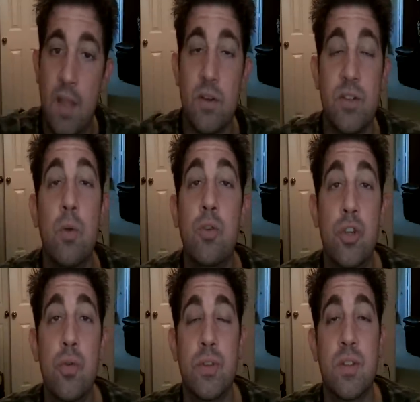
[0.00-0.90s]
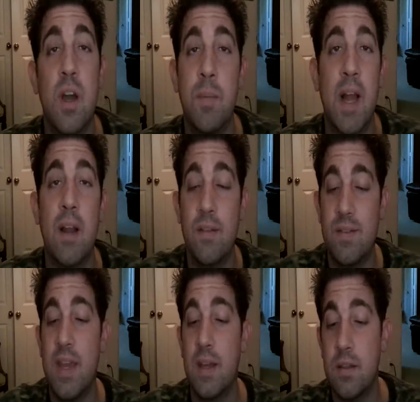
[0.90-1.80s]
There's no juice coming out of
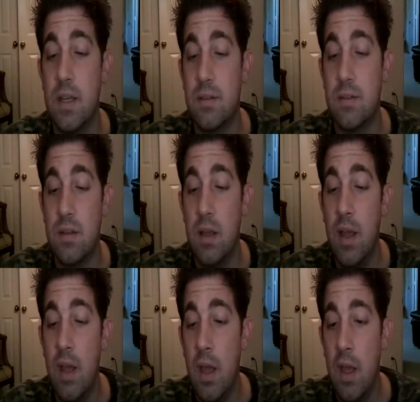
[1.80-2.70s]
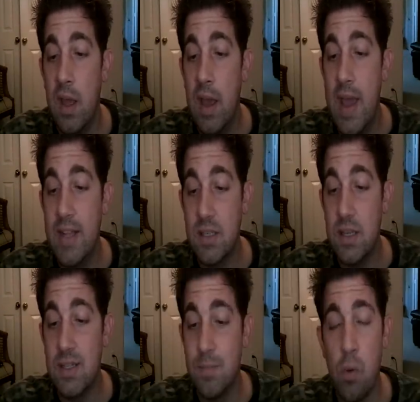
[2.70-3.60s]
this thing.
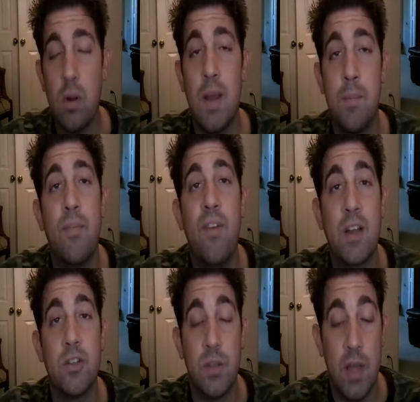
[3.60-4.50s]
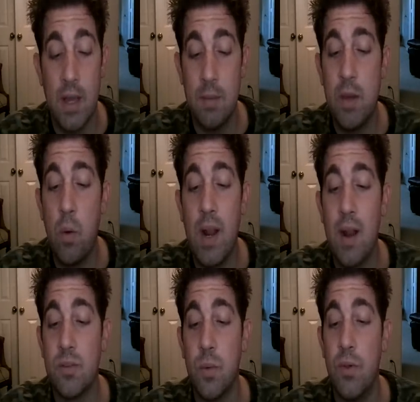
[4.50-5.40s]
It's borderline perfection. I got to be quite
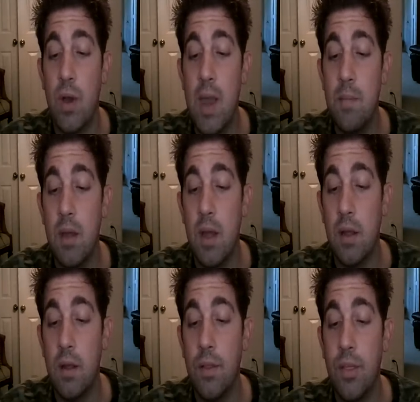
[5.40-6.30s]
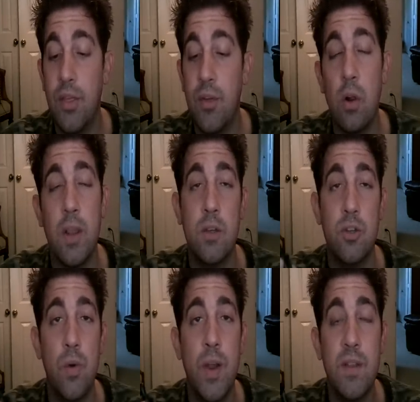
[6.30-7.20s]
honest with you. I am thoroughly
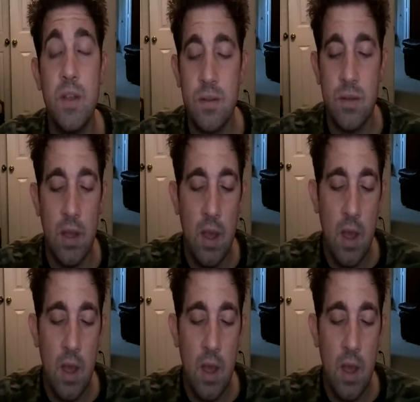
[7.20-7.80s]
enjoying this.